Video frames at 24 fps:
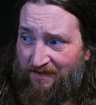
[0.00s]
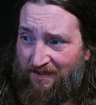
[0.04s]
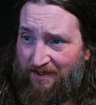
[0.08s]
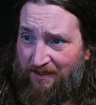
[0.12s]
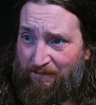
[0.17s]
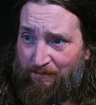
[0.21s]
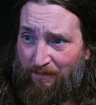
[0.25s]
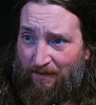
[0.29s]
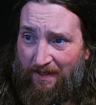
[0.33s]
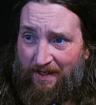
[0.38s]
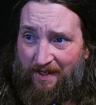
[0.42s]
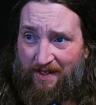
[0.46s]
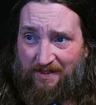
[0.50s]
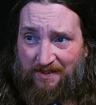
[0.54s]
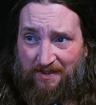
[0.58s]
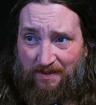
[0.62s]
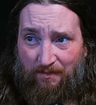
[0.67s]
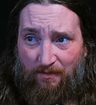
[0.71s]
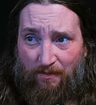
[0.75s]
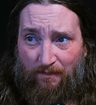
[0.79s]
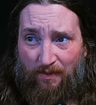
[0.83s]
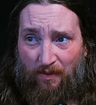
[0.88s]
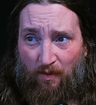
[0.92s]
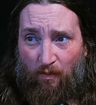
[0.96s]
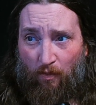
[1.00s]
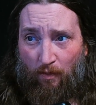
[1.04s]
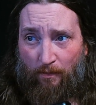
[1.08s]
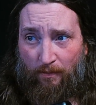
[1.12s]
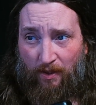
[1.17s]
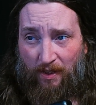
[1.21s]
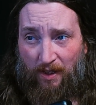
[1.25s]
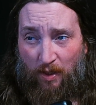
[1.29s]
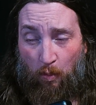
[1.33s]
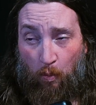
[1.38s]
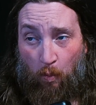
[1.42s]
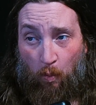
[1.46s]
these planets seem to be
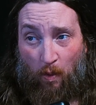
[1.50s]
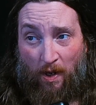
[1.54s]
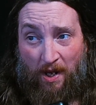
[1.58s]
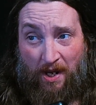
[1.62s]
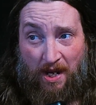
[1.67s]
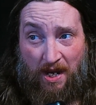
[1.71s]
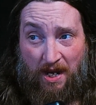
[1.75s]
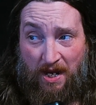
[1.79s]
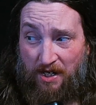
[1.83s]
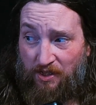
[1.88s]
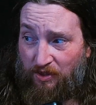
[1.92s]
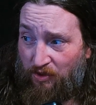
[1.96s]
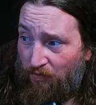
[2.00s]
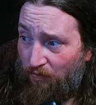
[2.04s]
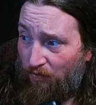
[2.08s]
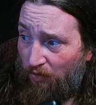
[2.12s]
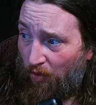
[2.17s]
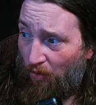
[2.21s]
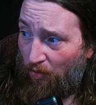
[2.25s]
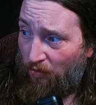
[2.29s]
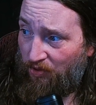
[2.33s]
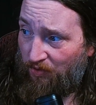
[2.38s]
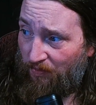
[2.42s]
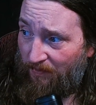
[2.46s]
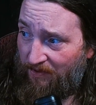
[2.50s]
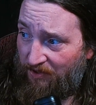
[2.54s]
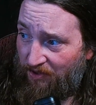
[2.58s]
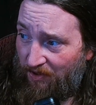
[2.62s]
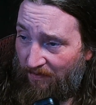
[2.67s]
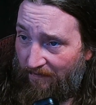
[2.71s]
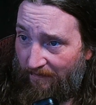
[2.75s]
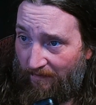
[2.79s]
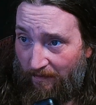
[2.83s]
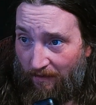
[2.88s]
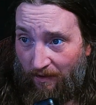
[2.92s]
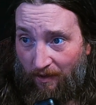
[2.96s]
orbiting way too close to each
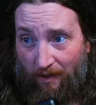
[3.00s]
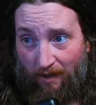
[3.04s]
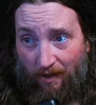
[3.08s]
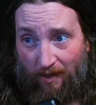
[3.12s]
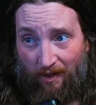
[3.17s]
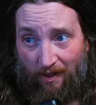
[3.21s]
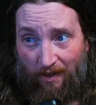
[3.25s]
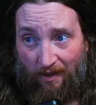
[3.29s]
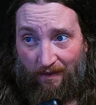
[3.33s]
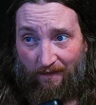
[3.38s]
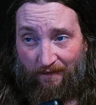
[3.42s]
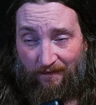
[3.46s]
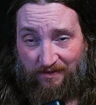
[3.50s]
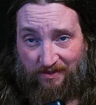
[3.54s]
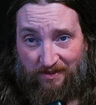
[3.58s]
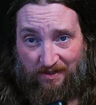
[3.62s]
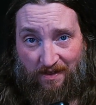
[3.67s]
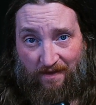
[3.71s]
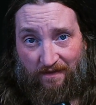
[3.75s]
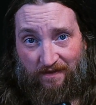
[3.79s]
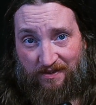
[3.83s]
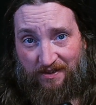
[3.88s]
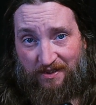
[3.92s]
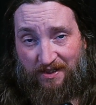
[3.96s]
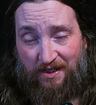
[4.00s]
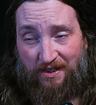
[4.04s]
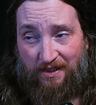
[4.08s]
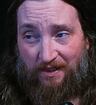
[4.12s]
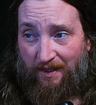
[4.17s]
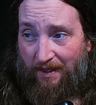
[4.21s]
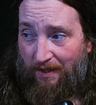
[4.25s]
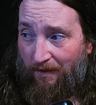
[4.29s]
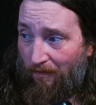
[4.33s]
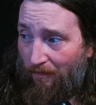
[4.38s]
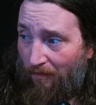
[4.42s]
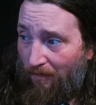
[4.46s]
other. There's another scene
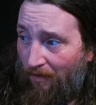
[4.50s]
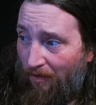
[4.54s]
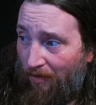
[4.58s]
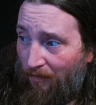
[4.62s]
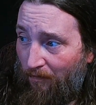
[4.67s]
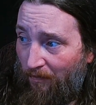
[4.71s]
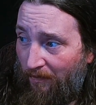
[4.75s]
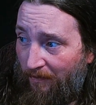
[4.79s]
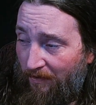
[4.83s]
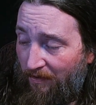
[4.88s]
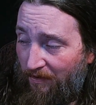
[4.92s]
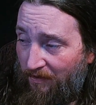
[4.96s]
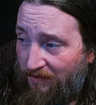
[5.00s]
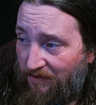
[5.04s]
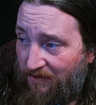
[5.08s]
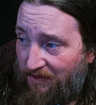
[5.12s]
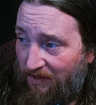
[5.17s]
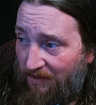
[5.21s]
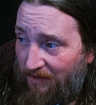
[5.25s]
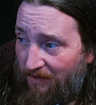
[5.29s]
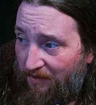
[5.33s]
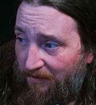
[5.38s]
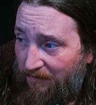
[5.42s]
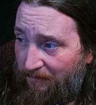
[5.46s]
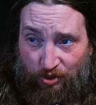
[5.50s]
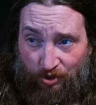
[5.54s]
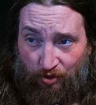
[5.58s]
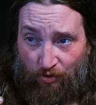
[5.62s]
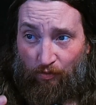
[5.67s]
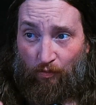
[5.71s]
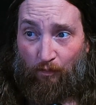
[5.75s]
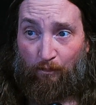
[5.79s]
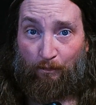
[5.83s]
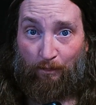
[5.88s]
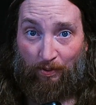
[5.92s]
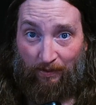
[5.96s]
later on where there's
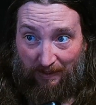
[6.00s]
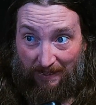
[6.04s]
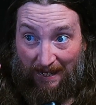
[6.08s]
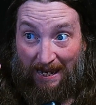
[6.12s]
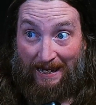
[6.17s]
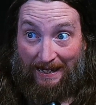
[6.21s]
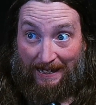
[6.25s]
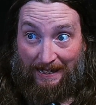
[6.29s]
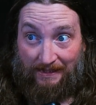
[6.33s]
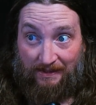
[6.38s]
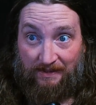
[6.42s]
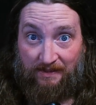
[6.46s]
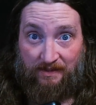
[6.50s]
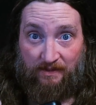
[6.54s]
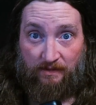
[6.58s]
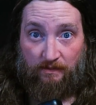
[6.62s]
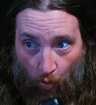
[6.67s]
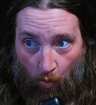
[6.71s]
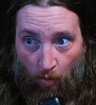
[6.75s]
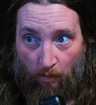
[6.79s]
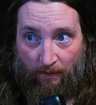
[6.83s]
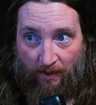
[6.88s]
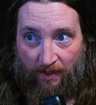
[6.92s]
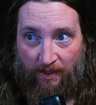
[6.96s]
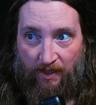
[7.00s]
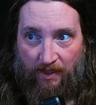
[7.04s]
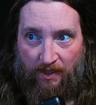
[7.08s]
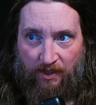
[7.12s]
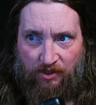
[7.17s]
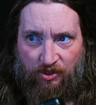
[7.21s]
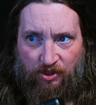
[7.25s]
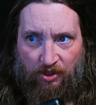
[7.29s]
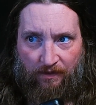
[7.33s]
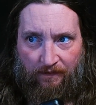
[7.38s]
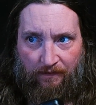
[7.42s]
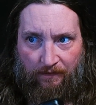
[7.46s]
two planets orbiting
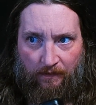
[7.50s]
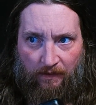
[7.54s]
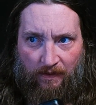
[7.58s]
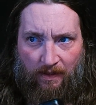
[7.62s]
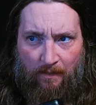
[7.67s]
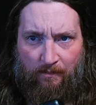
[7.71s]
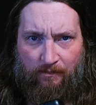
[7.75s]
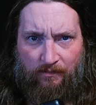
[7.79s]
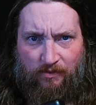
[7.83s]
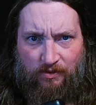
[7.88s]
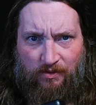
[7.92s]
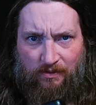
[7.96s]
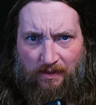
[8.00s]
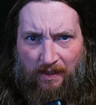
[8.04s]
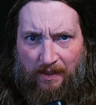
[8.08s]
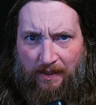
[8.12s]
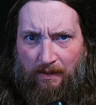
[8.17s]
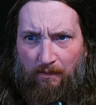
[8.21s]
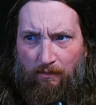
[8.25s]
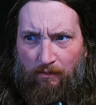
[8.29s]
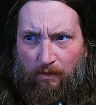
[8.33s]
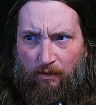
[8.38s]
each other, and I'm like,